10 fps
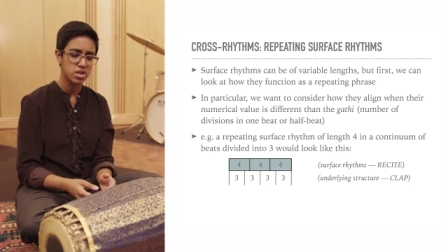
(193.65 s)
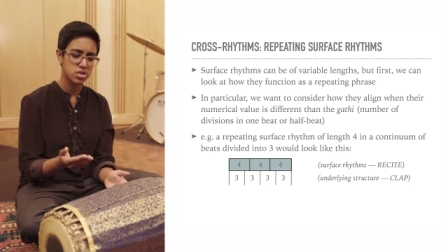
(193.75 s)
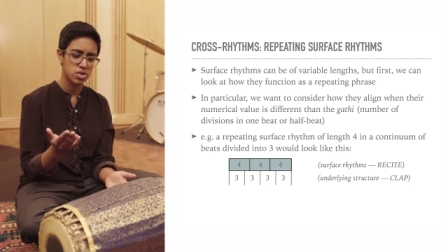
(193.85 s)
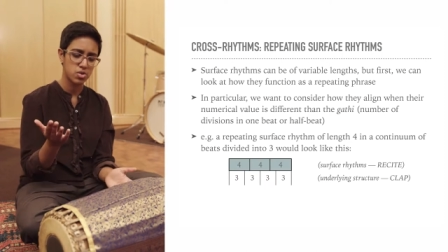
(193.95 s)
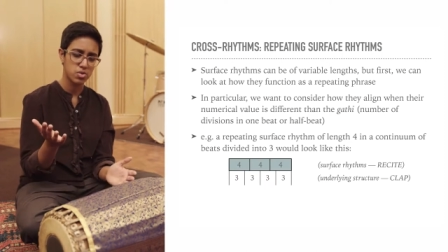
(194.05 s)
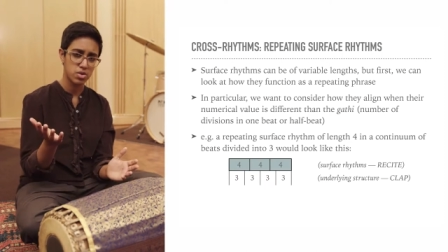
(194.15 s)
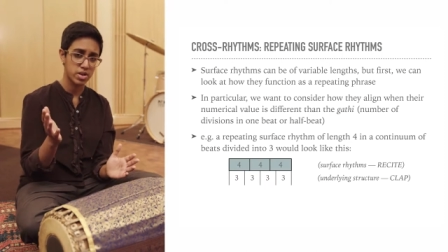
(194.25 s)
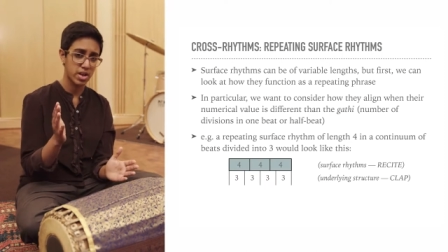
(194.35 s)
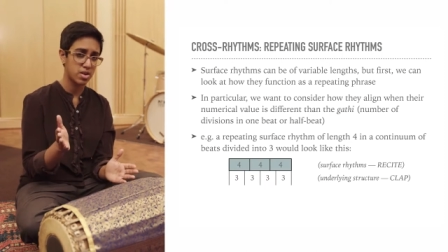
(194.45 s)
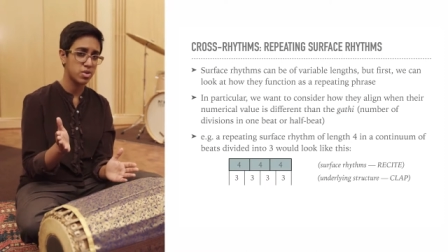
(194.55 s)
So,
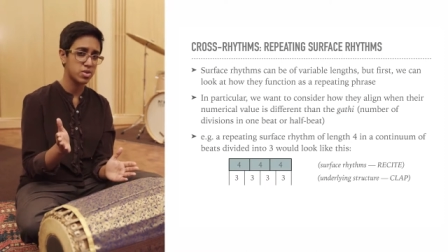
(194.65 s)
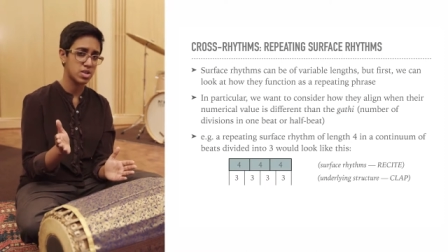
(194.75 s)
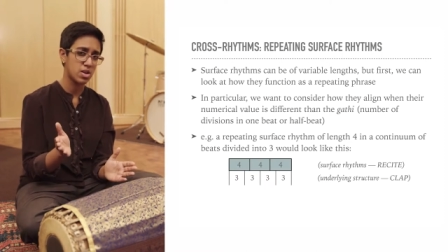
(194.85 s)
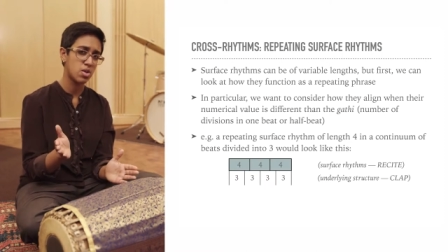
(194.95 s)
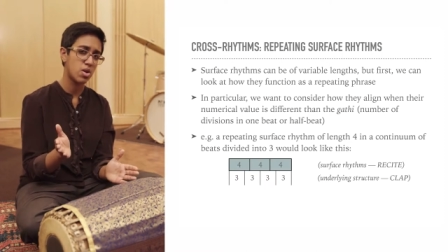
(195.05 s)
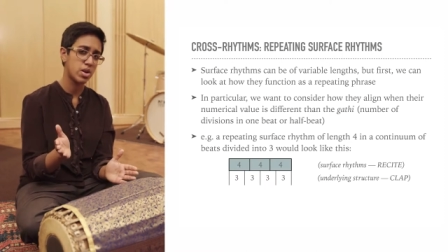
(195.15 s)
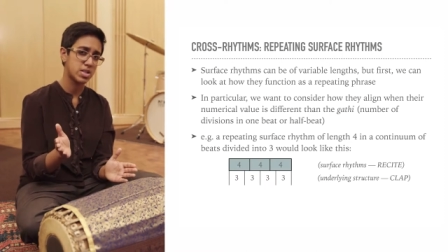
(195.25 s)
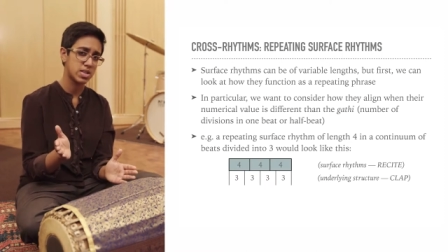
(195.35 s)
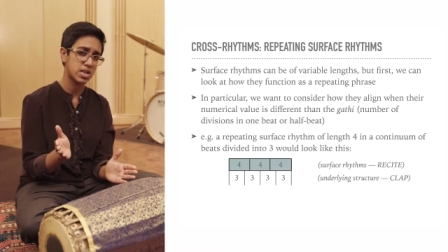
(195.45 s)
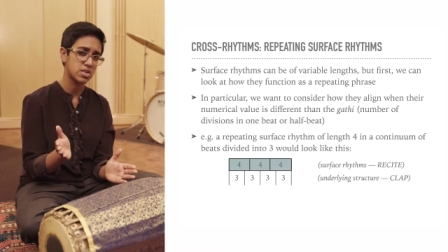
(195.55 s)
again, notice how long
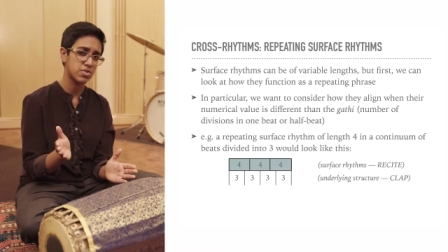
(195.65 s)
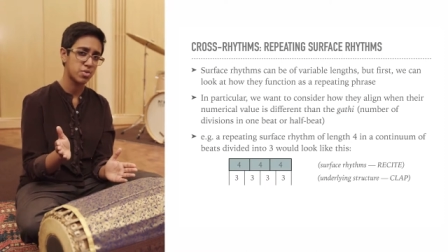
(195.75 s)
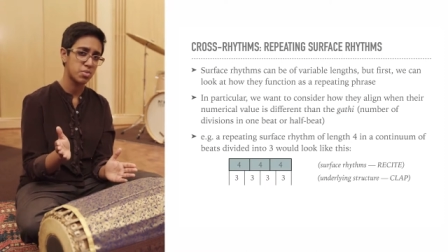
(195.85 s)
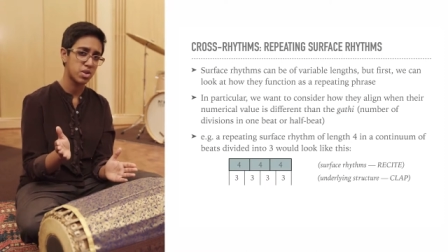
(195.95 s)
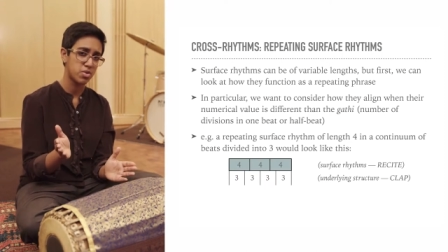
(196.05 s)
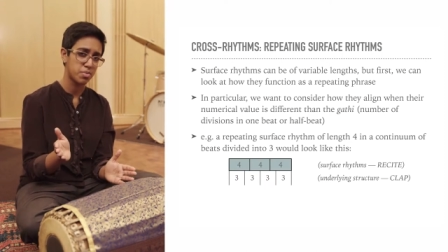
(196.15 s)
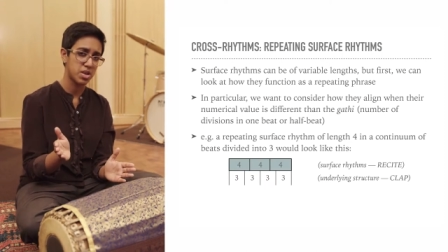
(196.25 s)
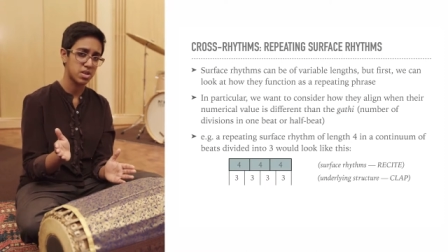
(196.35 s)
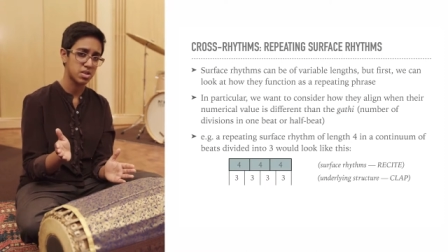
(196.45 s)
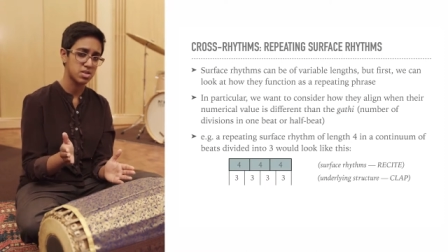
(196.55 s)
it takes for me to
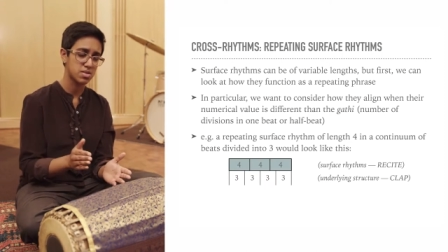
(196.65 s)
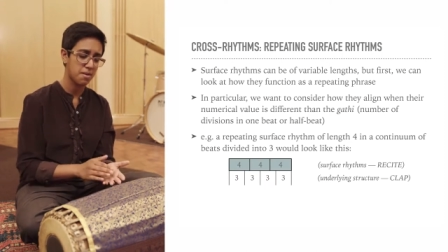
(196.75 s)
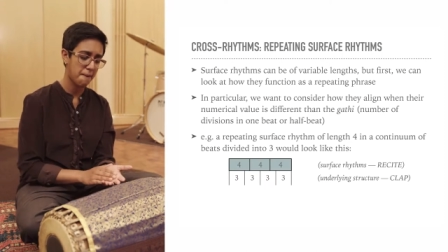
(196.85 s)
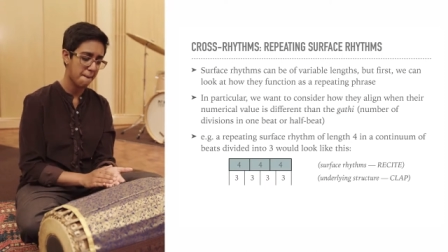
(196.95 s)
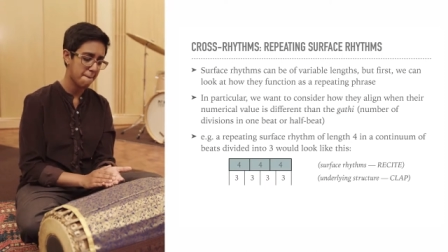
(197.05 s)
repeat this.